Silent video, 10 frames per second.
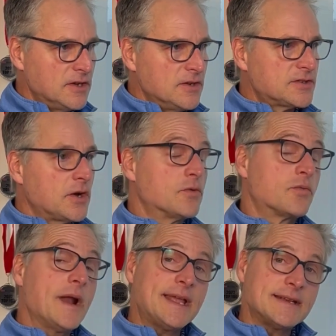So
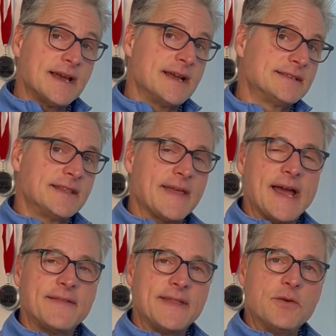recognizing
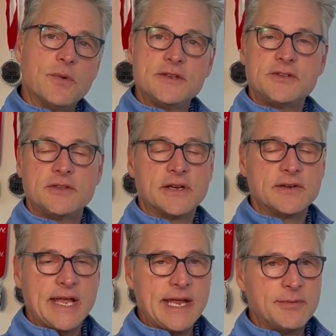that, they went to their
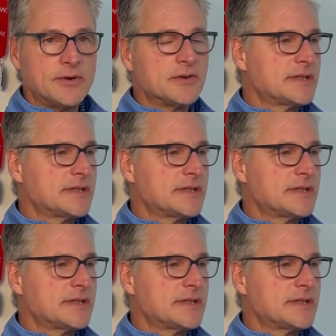neighbors,